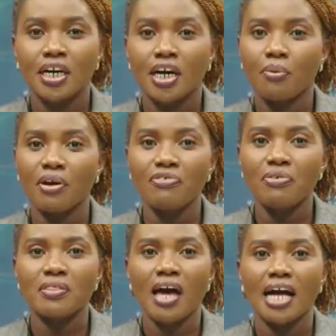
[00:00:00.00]
Away
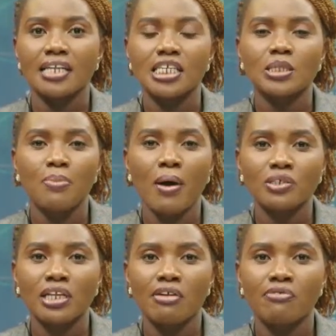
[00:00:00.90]
from that, a
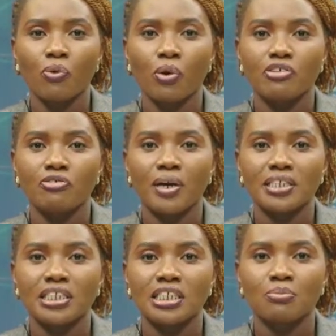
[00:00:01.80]
special envoy of
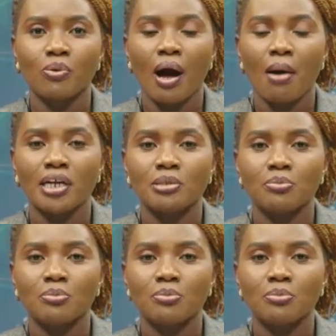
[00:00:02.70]
President Muhammadu